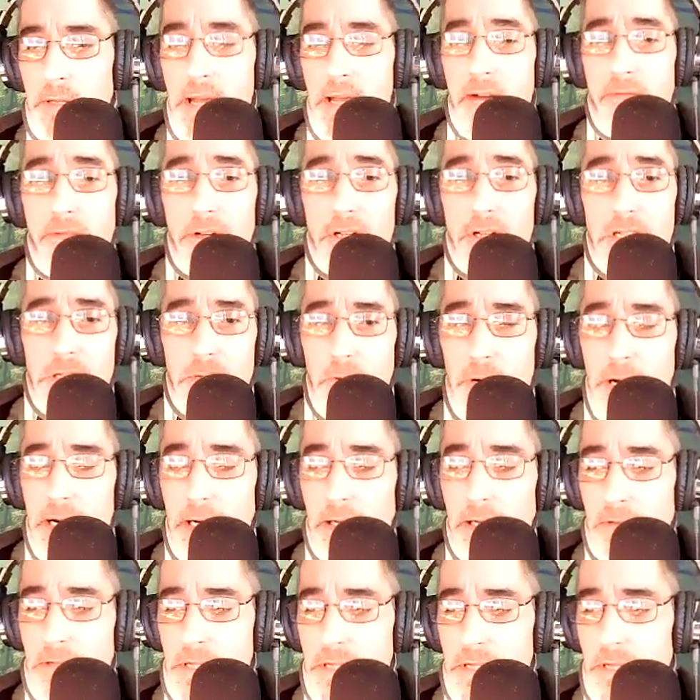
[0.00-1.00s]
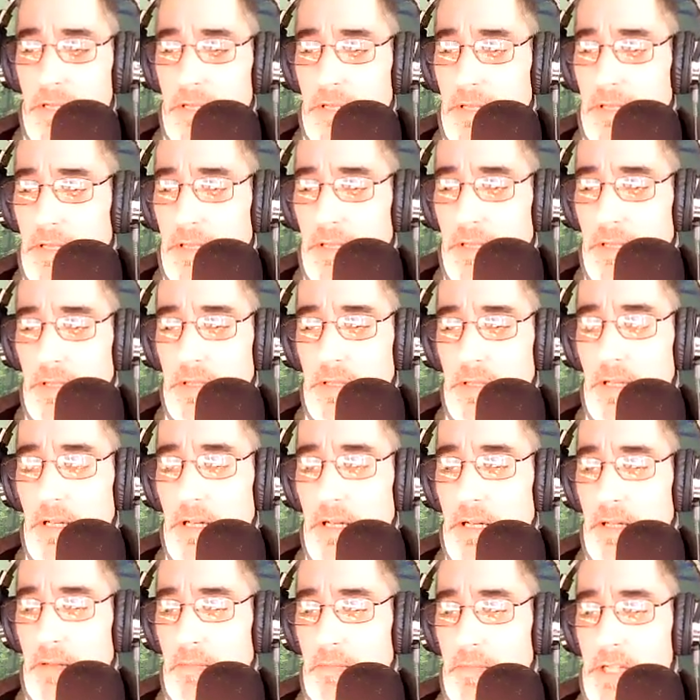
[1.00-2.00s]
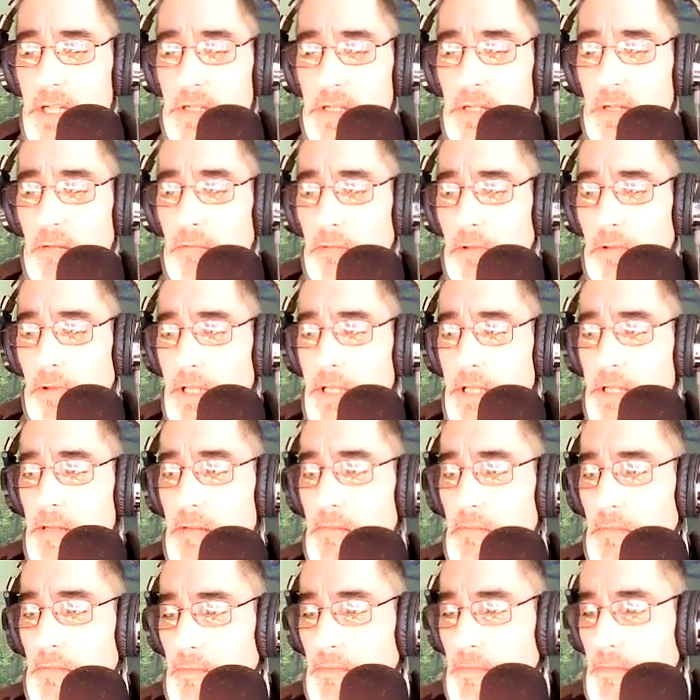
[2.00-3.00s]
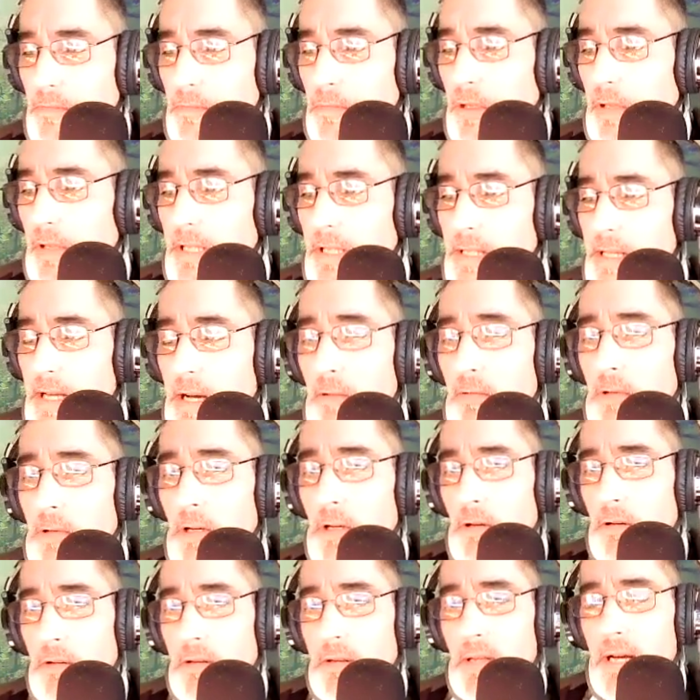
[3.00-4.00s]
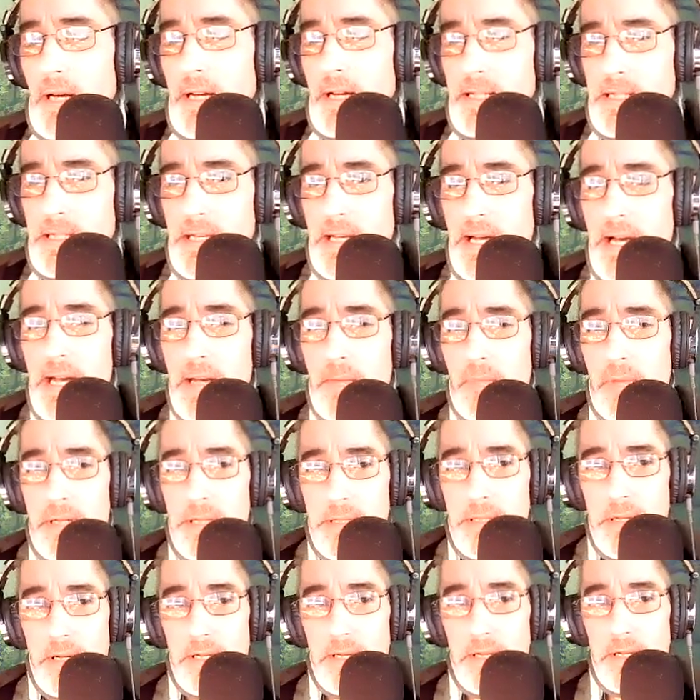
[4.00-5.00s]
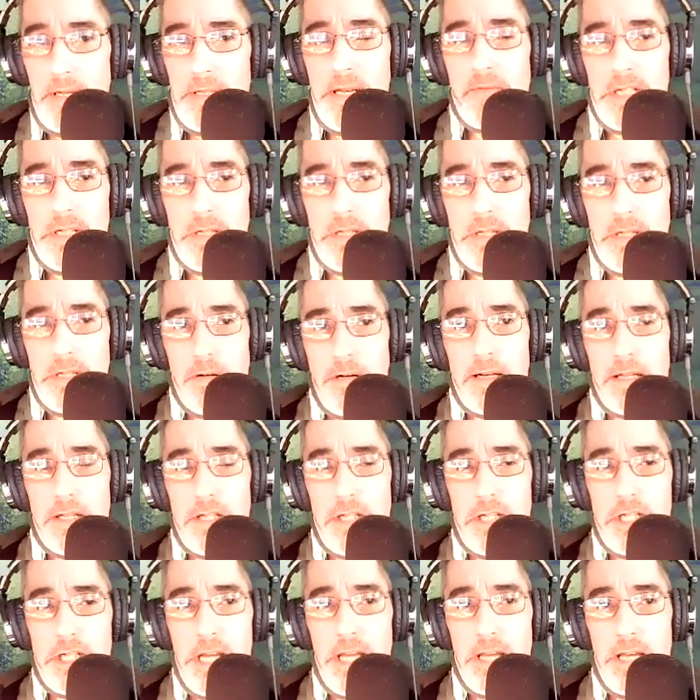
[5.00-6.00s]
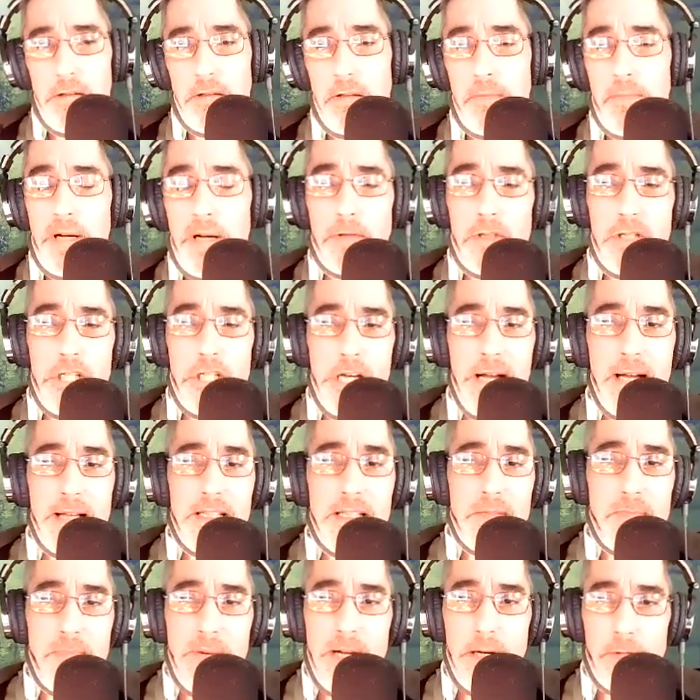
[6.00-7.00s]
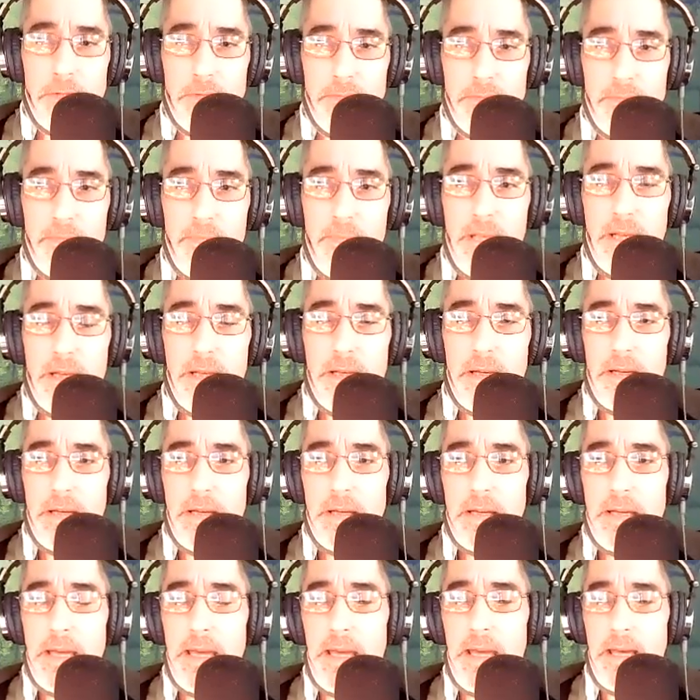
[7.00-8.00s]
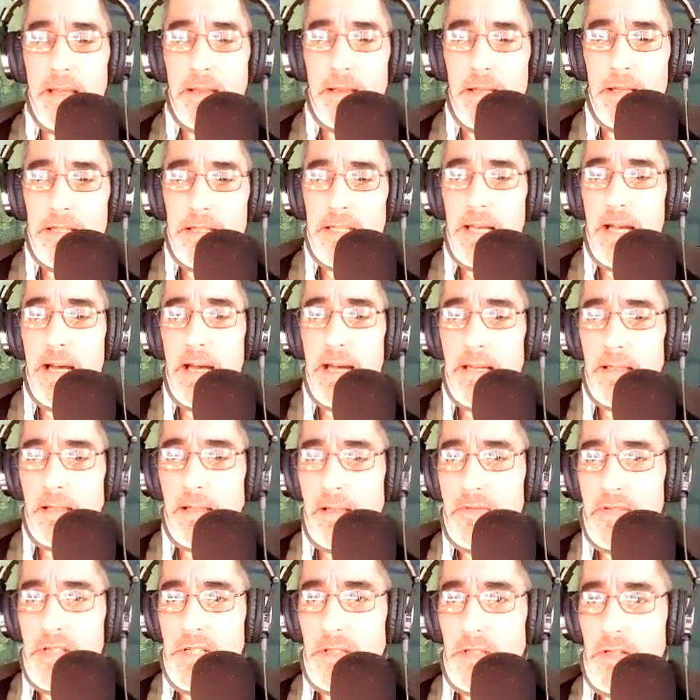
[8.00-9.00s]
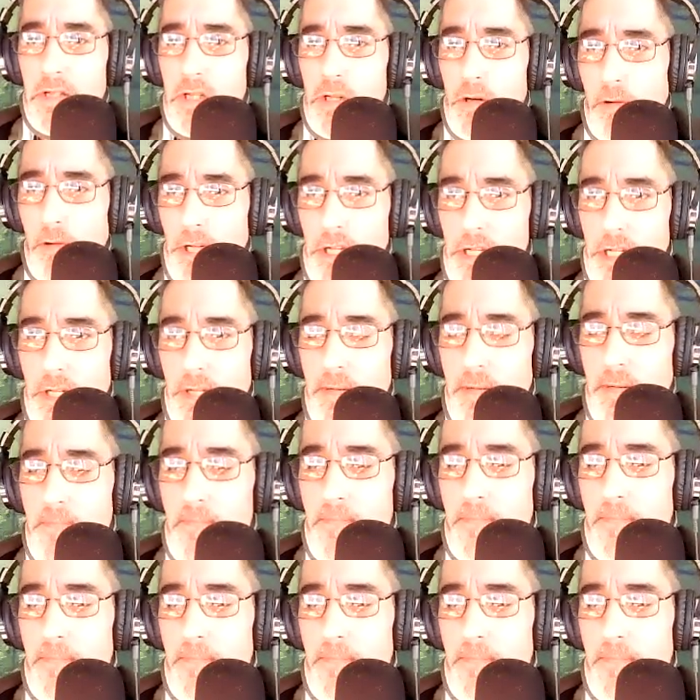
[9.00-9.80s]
never swears. Just a really down to earth, nice guy. But he does have a story on his channel about John's Mountain. And this guy lives in Georgia,